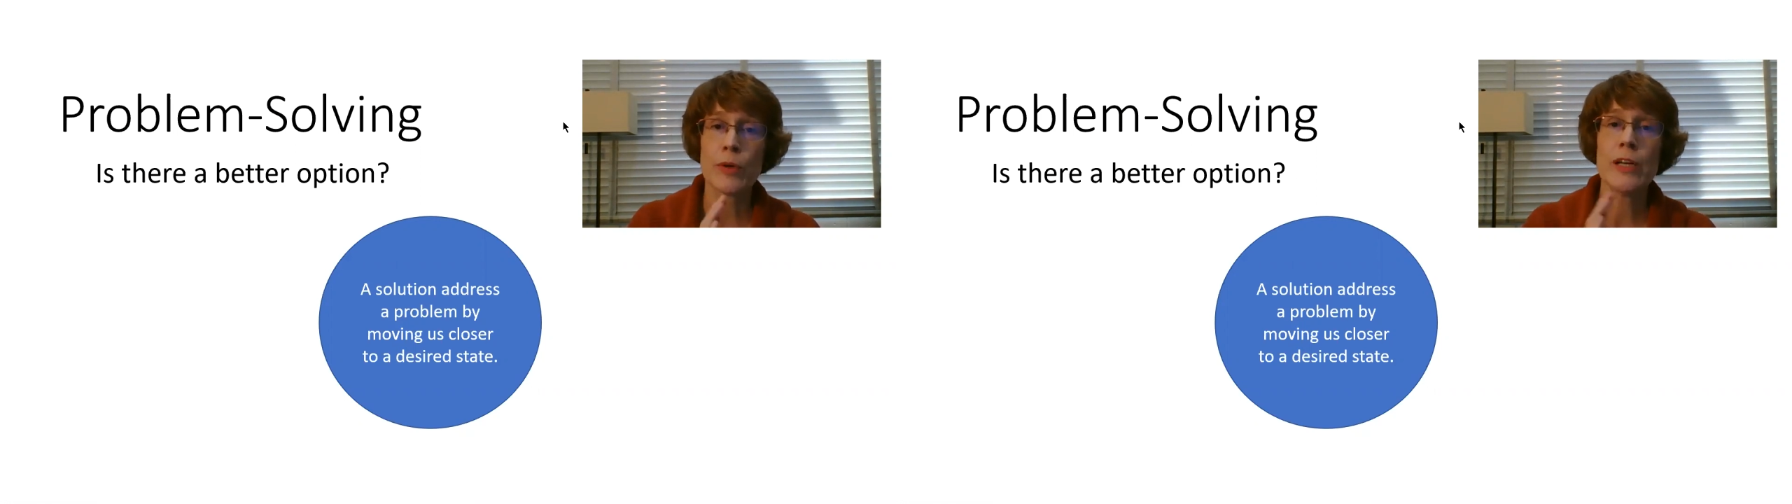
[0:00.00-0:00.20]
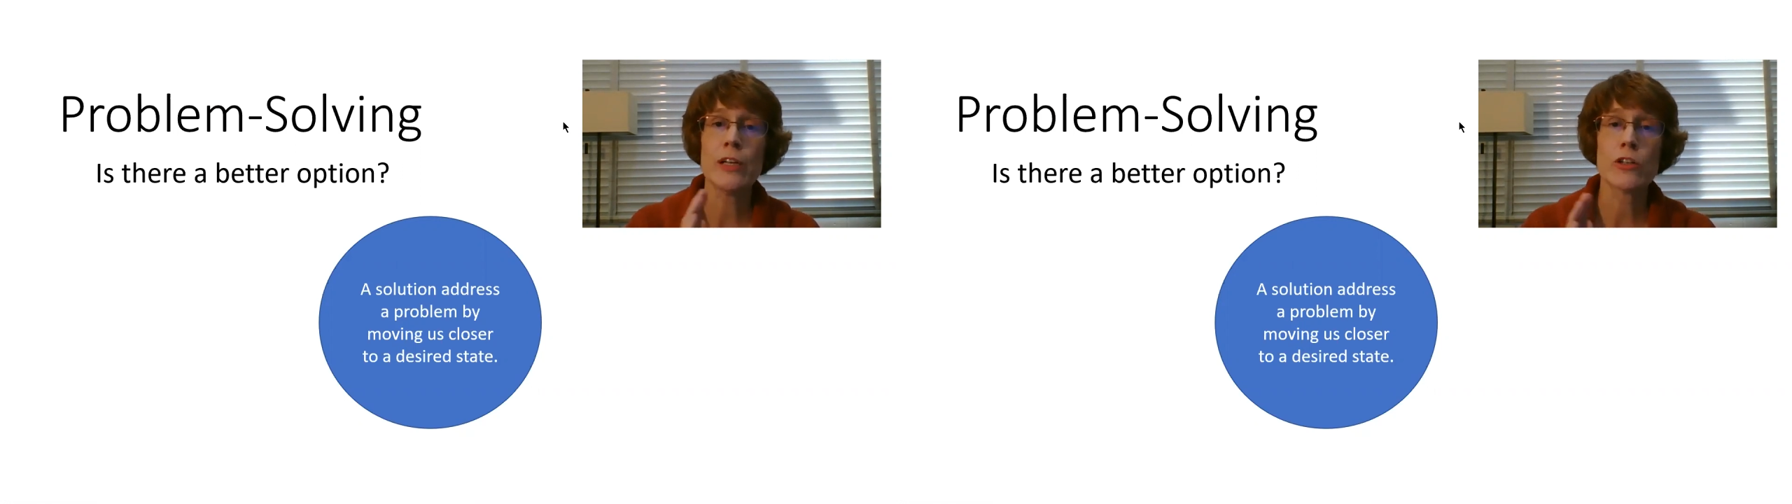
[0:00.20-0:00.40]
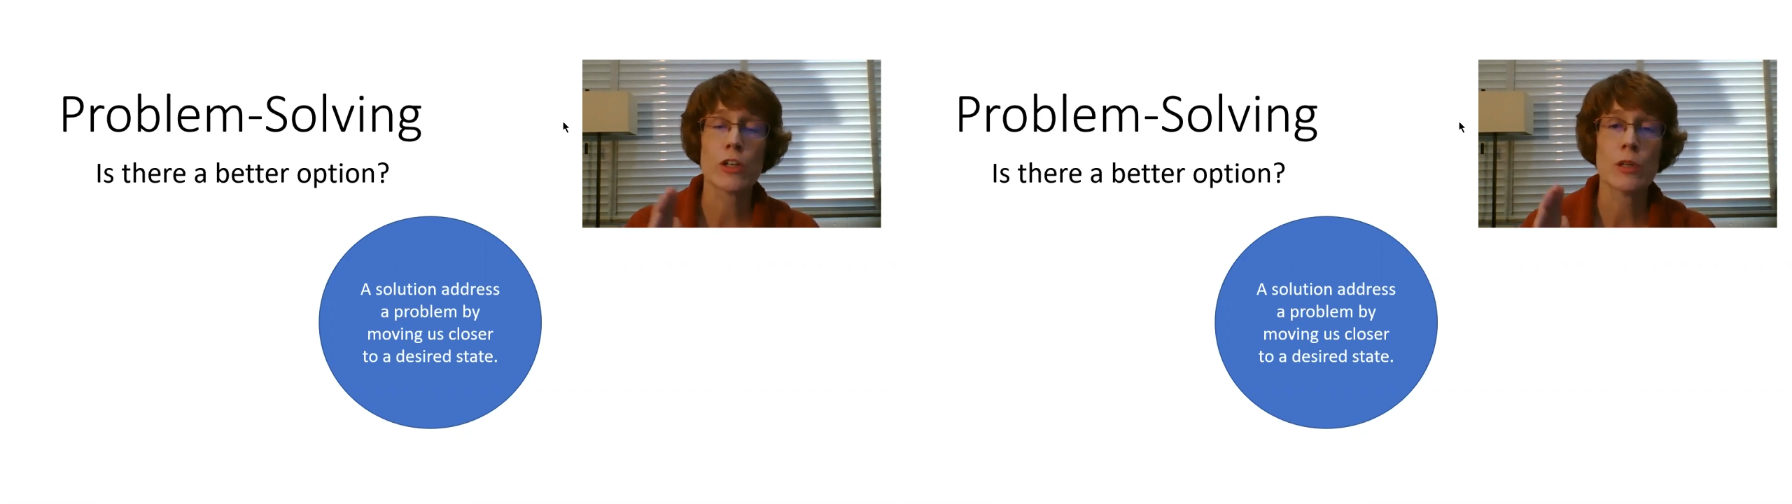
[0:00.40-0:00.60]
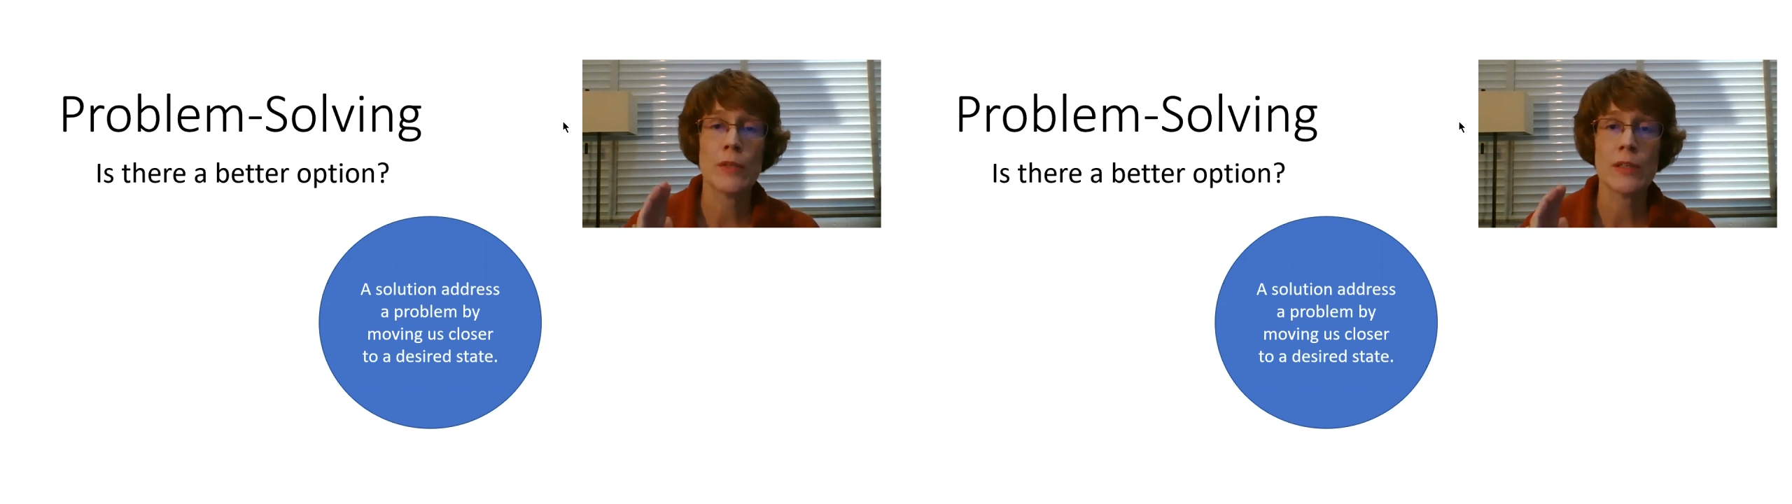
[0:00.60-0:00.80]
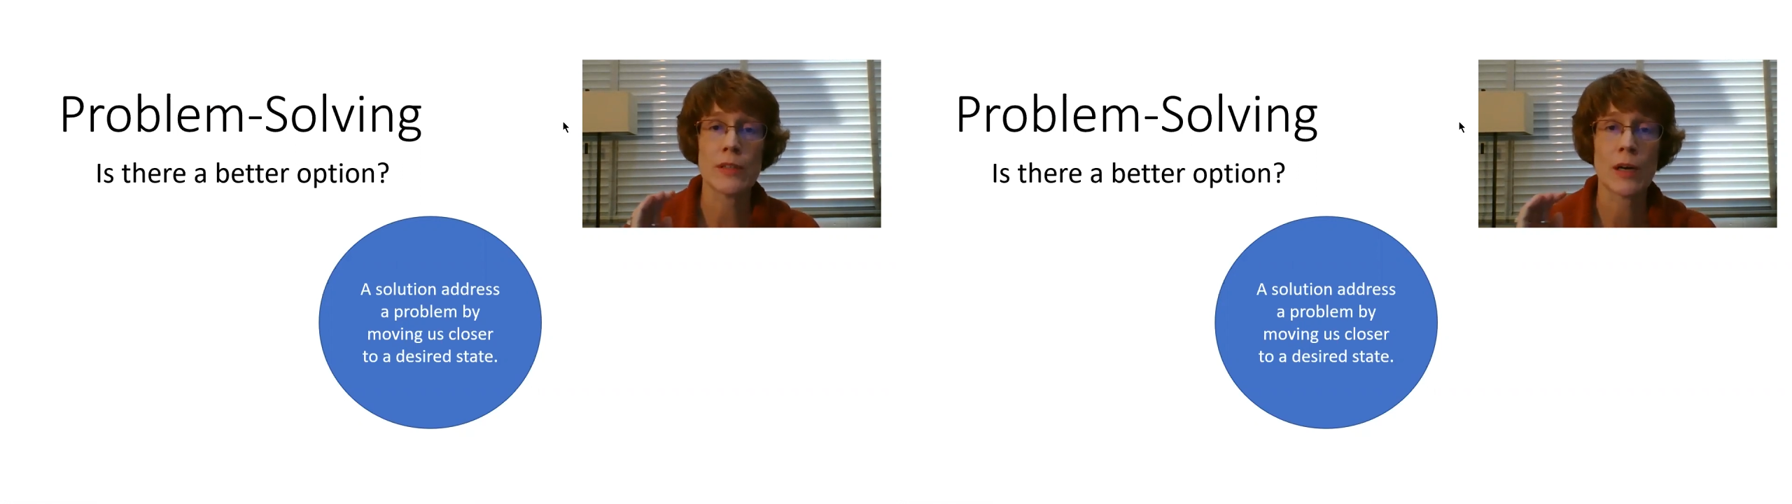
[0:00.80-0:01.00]

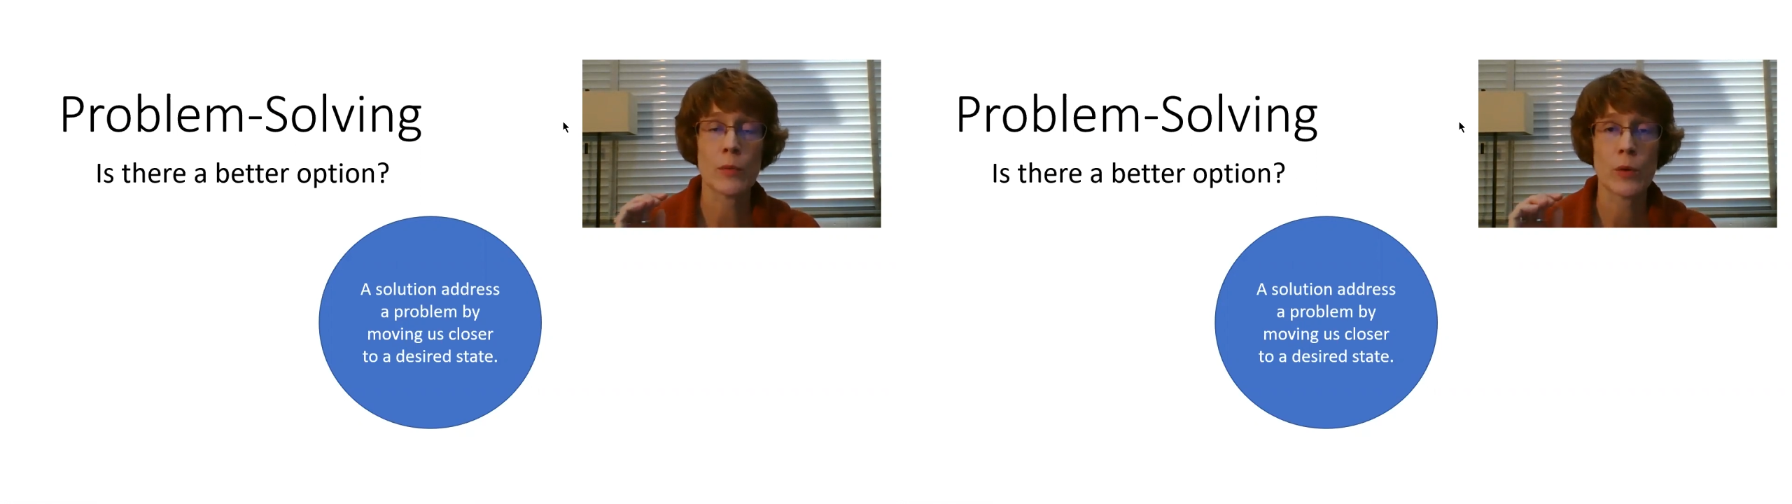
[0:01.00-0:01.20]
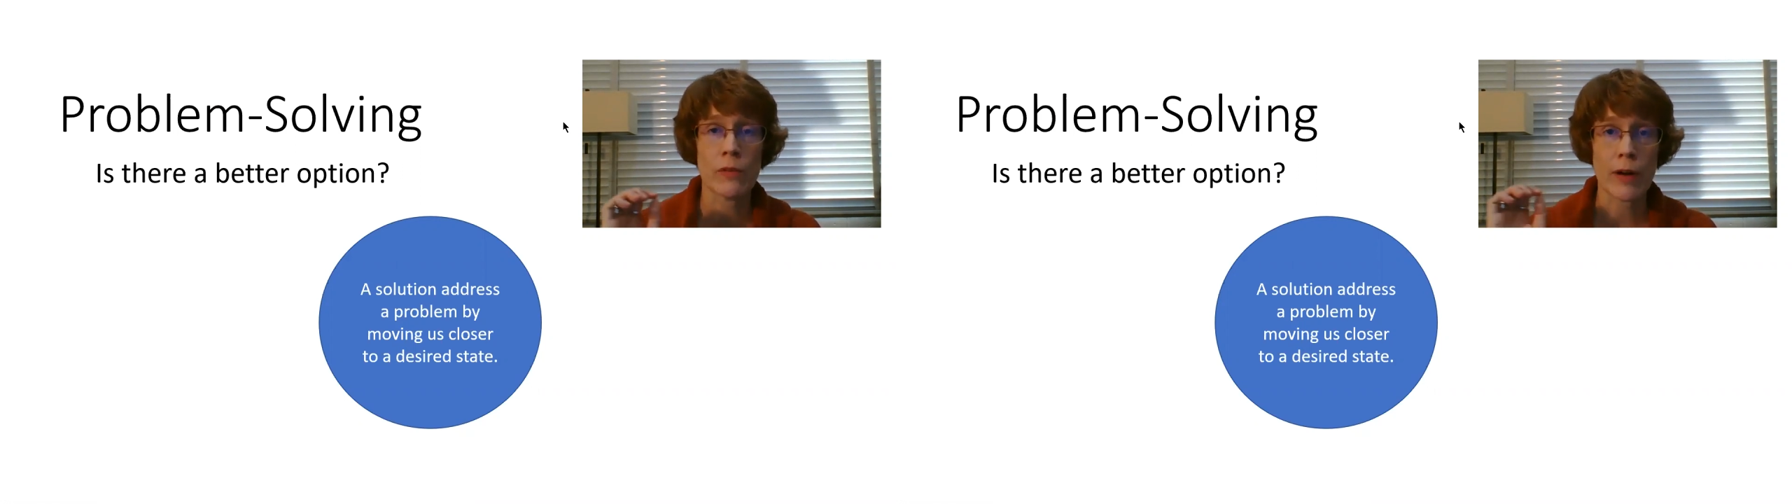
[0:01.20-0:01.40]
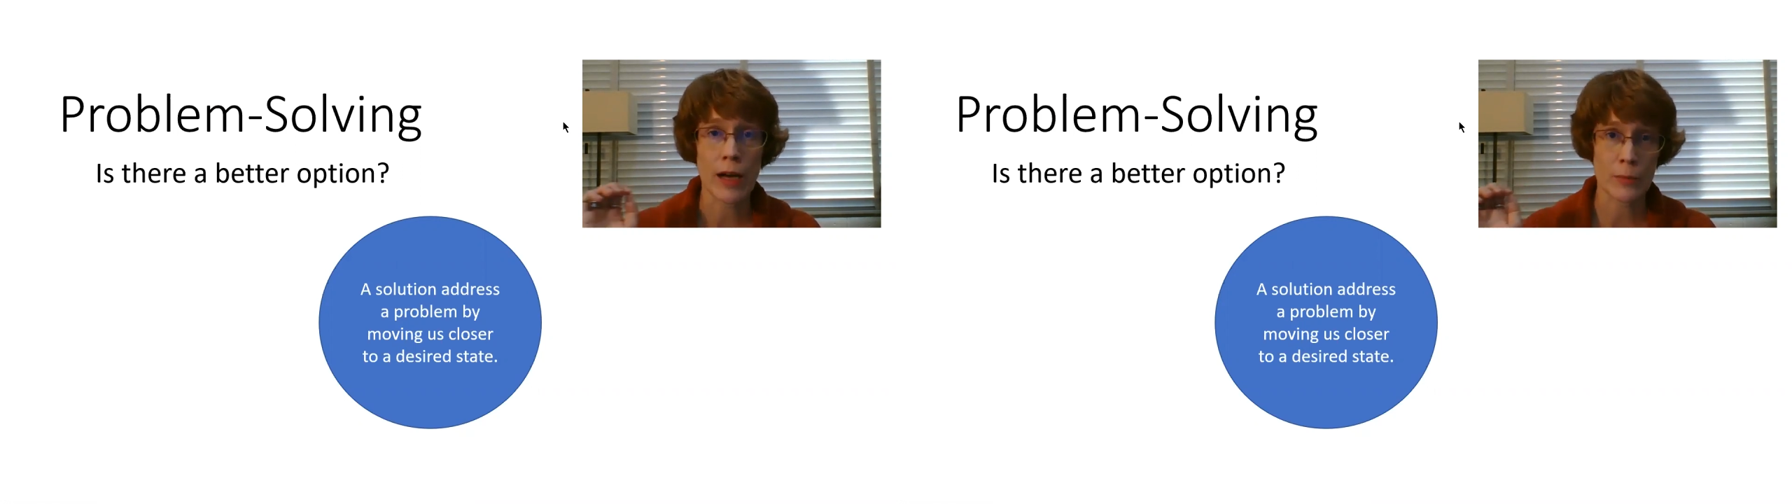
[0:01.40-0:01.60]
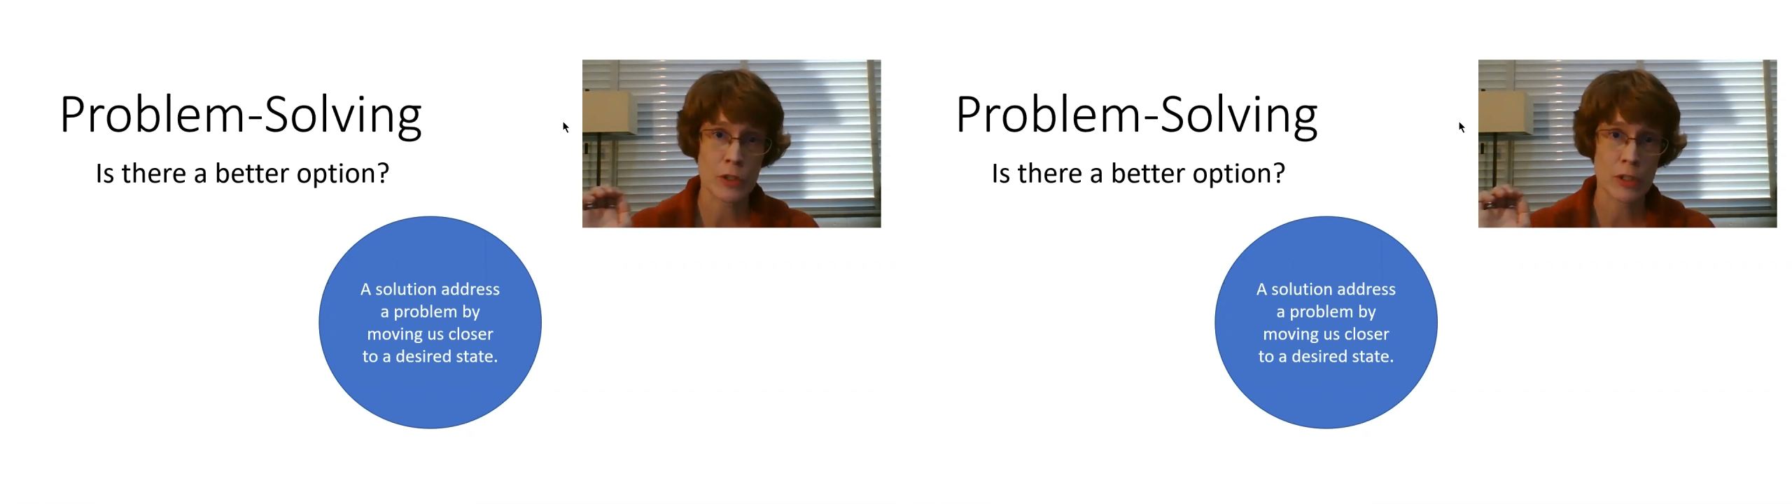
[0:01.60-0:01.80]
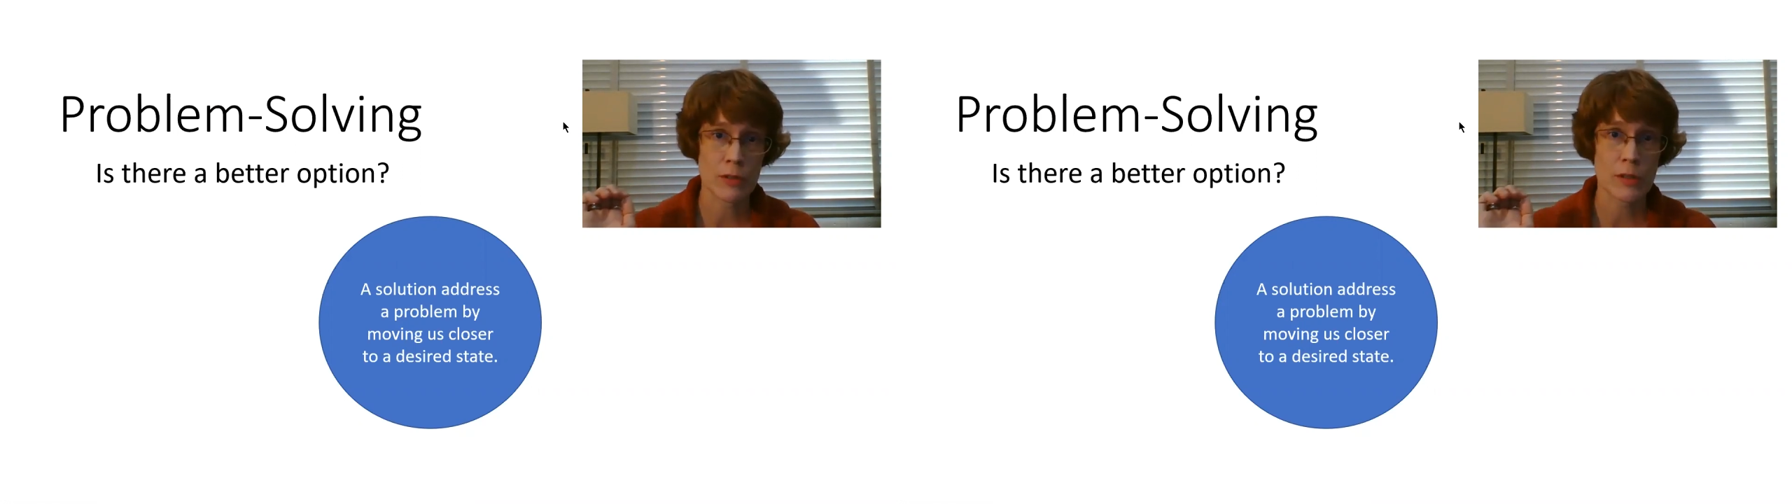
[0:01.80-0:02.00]
predetermined number of
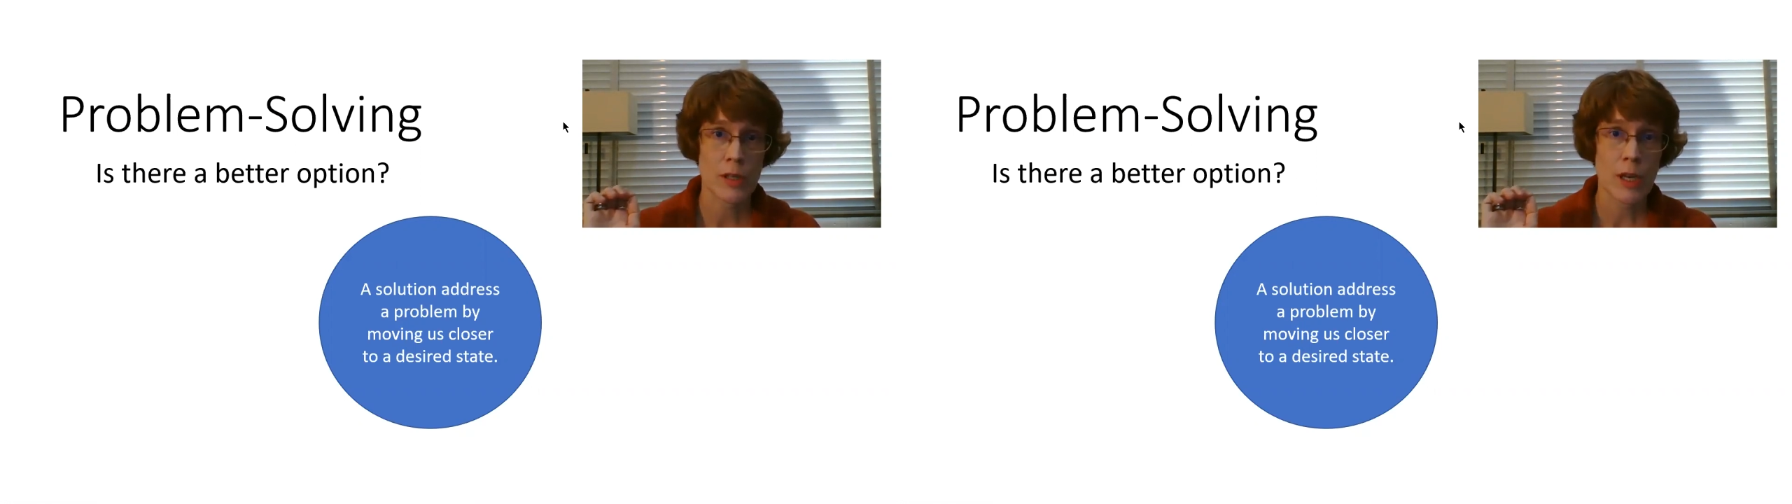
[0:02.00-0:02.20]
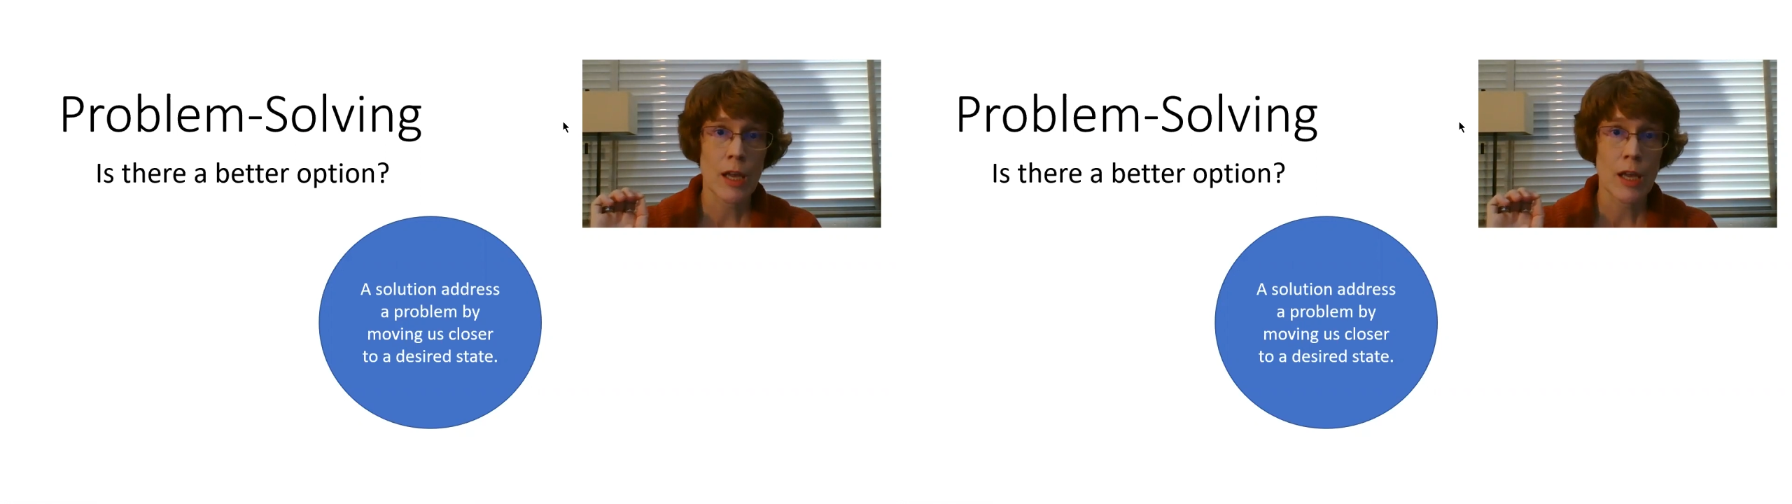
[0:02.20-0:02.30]
options.